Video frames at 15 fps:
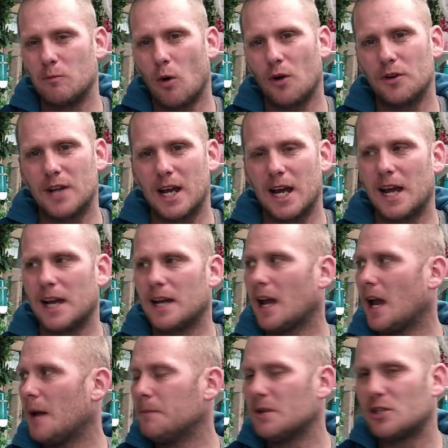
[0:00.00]
one day
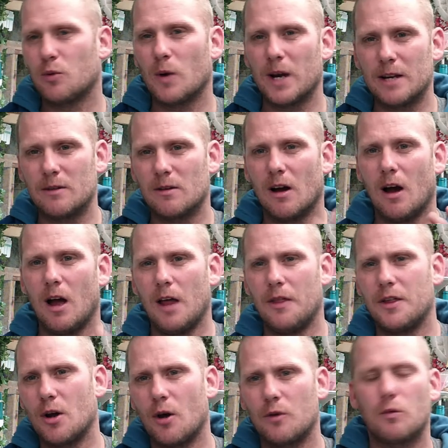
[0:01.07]
in between uh,
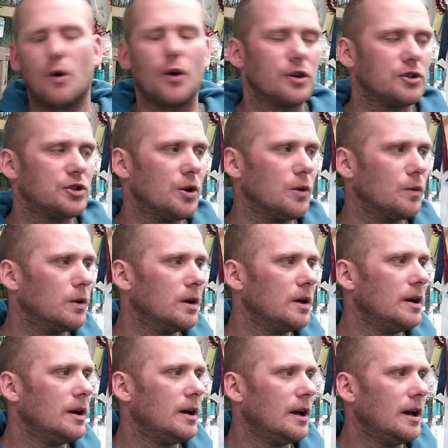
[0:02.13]
the odd one or two.
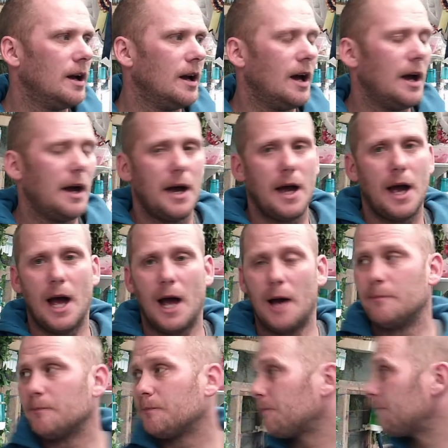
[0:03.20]
Um,